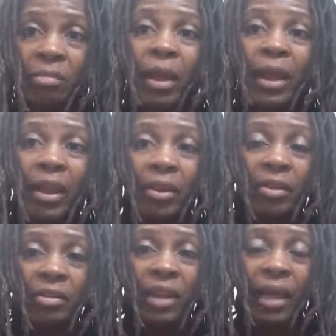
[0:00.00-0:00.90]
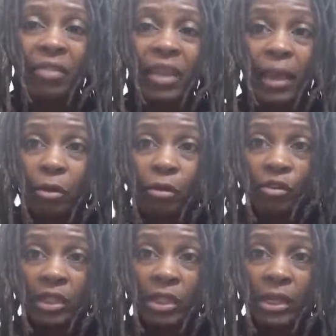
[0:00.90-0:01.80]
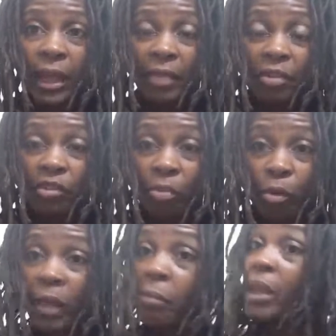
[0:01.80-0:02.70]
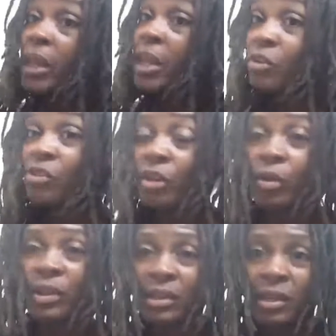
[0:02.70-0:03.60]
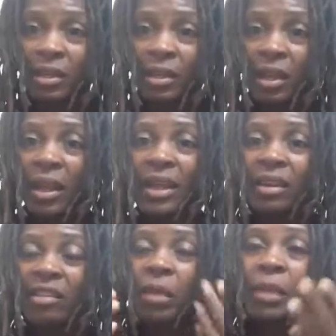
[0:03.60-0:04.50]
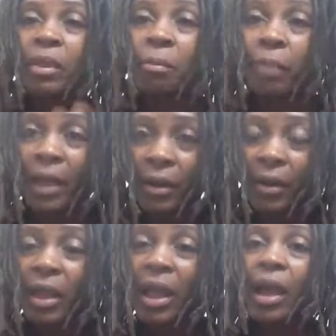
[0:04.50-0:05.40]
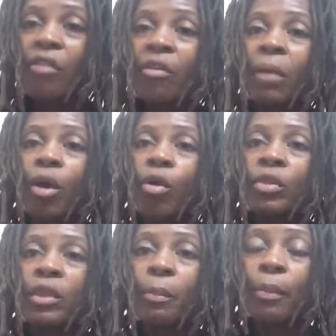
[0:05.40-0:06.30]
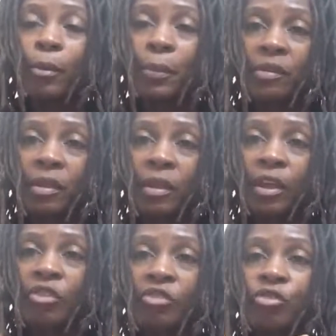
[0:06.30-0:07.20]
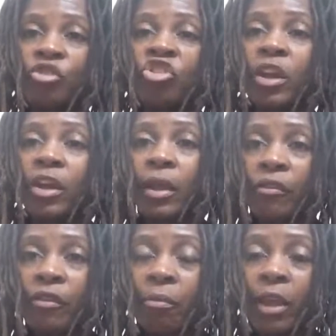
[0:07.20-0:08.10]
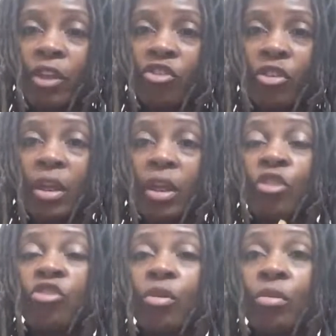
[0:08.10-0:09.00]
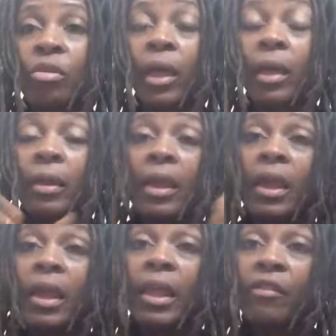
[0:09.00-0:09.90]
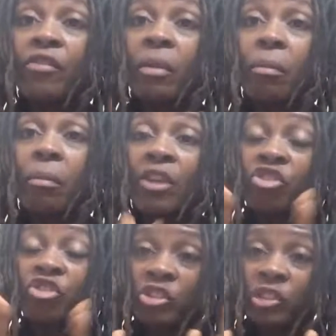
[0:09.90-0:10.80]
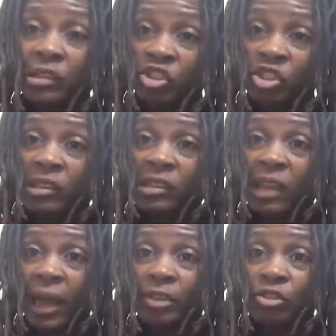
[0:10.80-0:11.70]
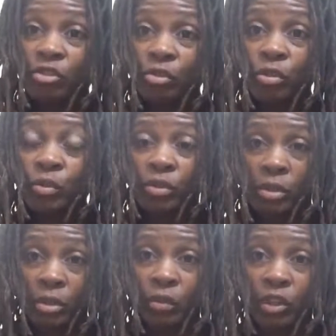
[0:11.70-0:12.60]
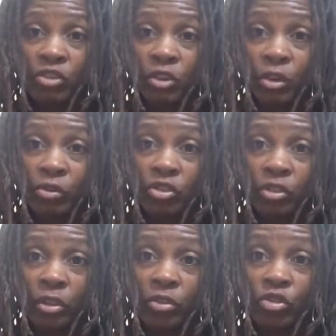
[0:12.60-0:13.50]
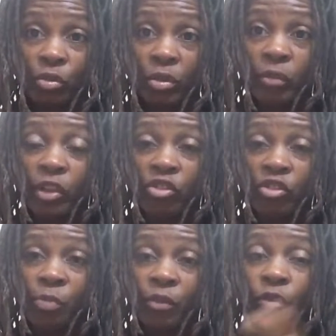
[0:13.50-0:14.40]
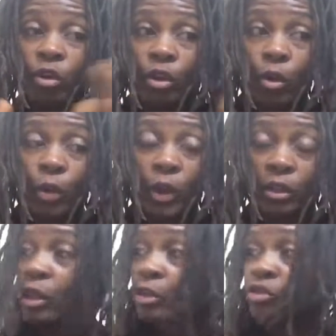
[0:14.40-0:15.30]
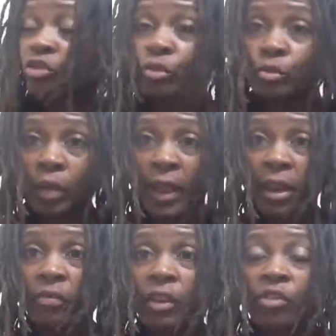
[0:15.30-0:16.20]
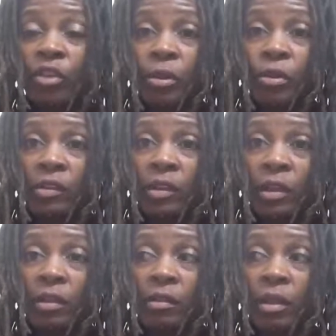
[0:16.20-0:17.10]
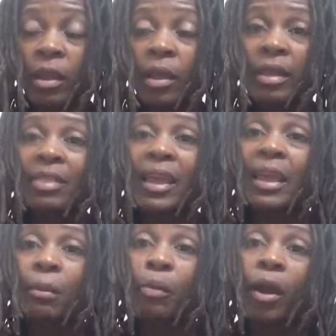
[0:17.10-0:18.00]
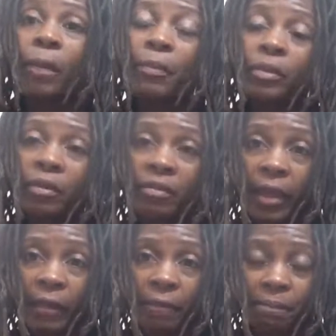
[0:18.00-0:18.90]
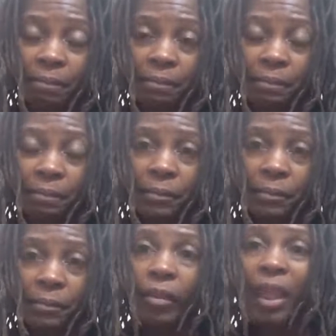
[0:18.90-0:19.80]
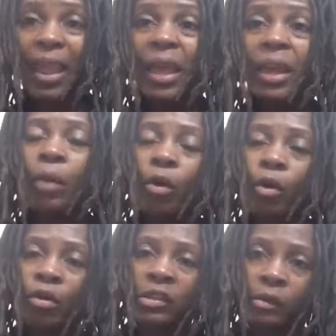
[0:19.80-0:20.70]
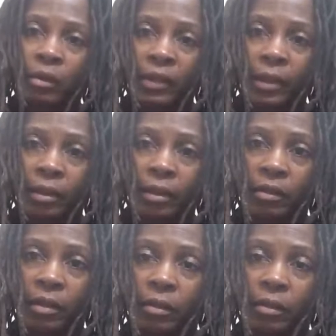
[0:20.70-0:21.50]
my hair doesn't have chemicals in it at this point. Many years ago it did. It doesn't make me better. However, my only purpose here is to share information so that if somebody should decide to do the research, do their research before going to any of these communities, that they can properly vet. And I will also say this,